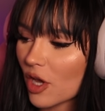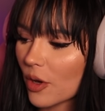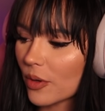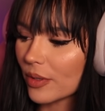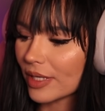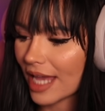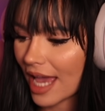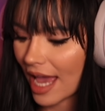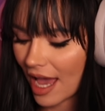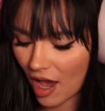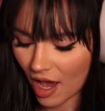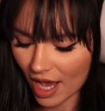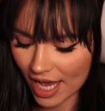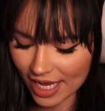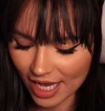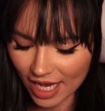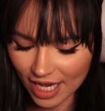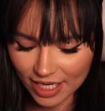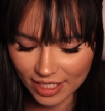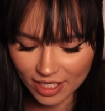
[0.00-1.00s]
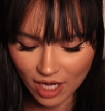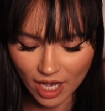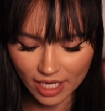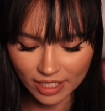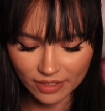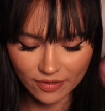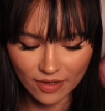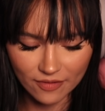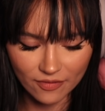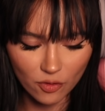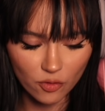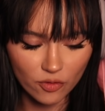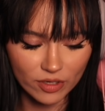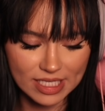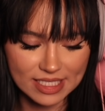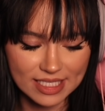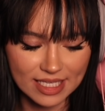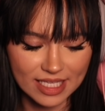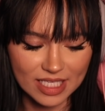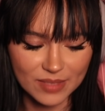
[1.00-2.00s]
yeah, I kind of have
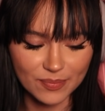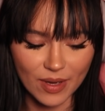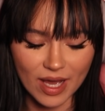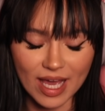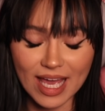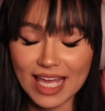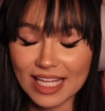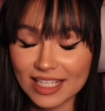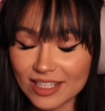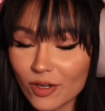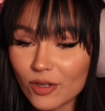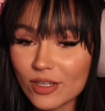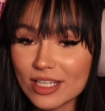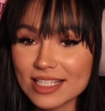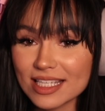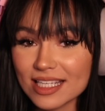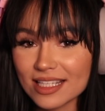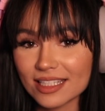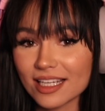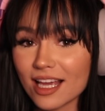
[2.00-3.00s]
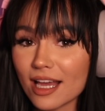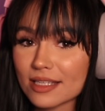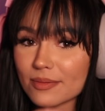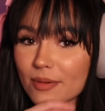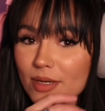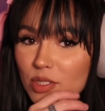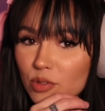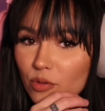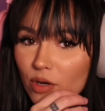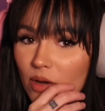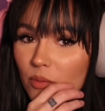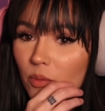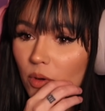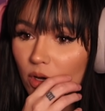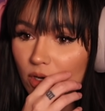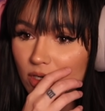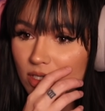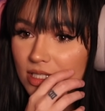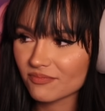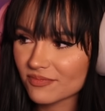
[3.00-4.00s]
already seen this, but honestly, the last time I saw it
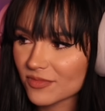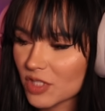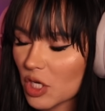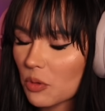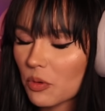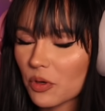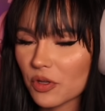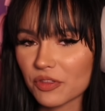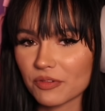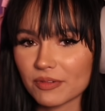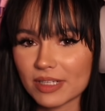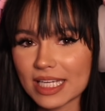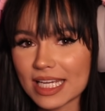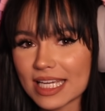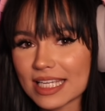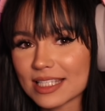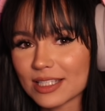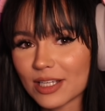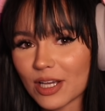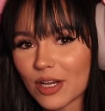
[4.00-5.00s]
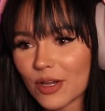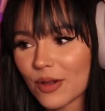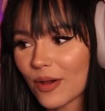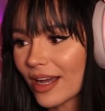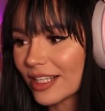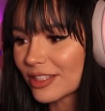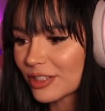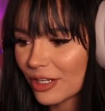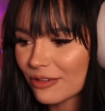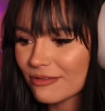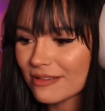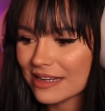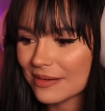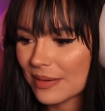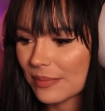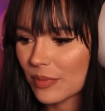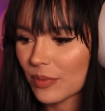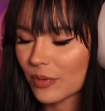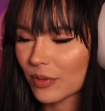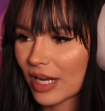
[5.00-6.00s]
was 2 or 3 years ago. I don't really
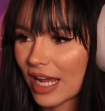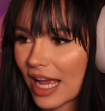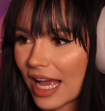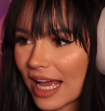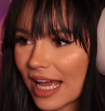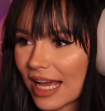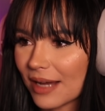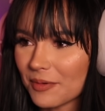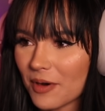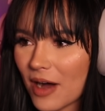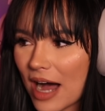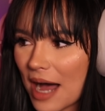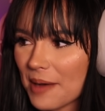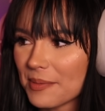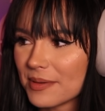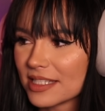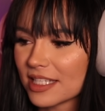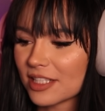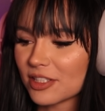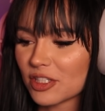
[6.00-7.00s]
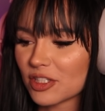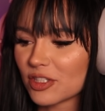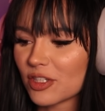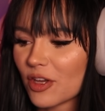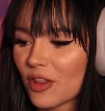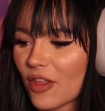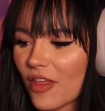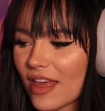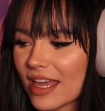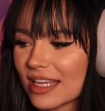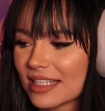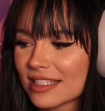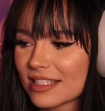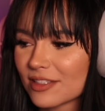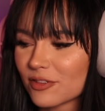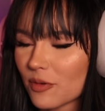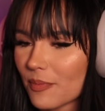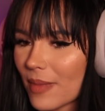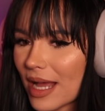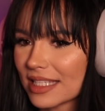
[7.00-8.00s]
remember what happens. I just know that it's
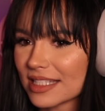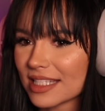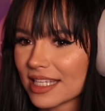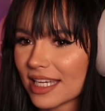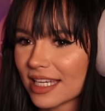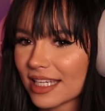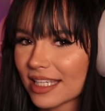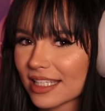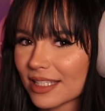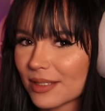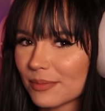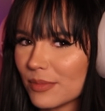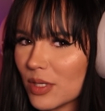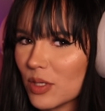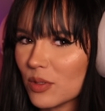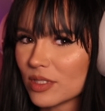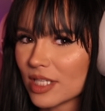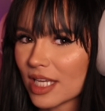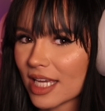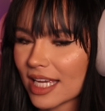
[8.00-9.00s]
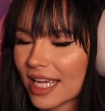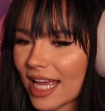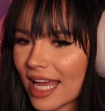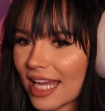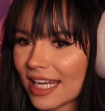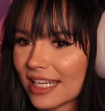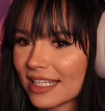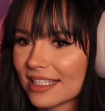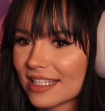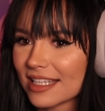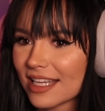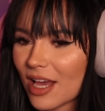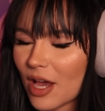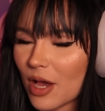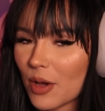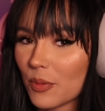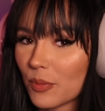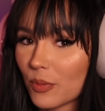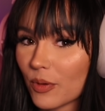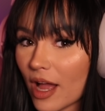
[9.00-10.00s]
dramatic music and
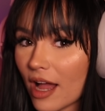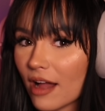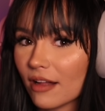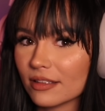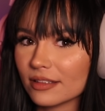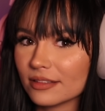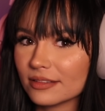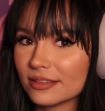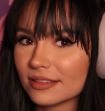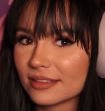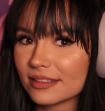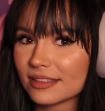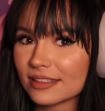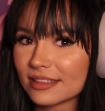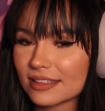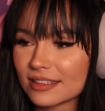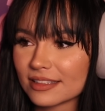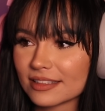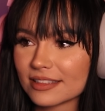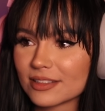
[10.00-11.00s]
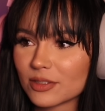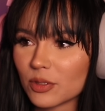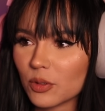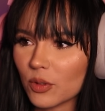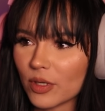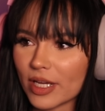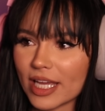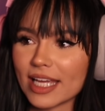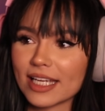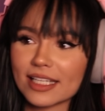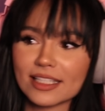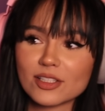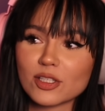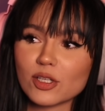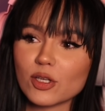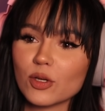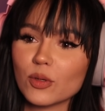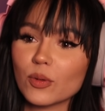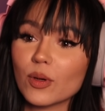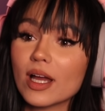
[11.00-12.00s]
a girl talking
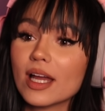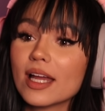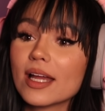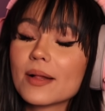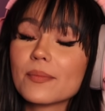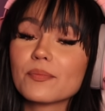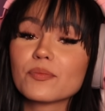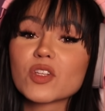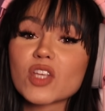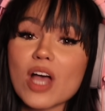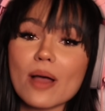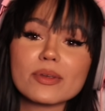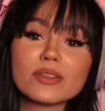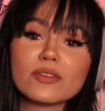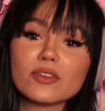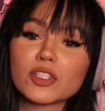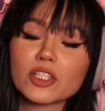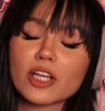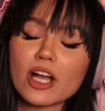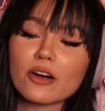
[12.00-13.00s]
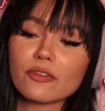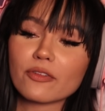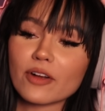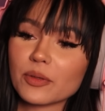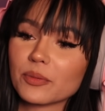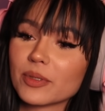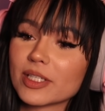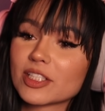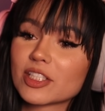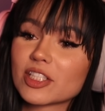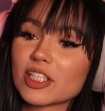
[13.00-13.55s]
to Simon's future girlfriend, which